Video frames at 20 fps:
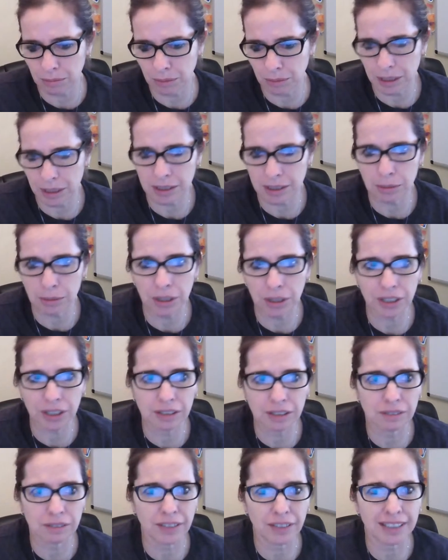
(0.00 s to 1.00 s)
because I'm on the
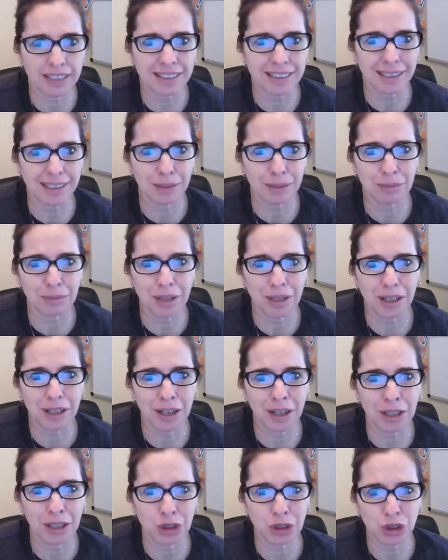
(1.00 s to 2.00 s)
device that I'm
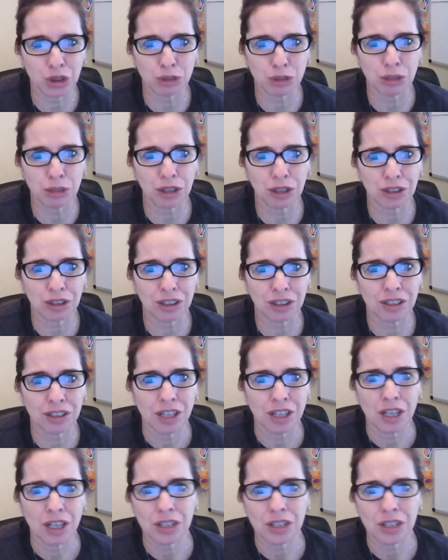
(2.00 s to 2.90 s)
on StreamYard on.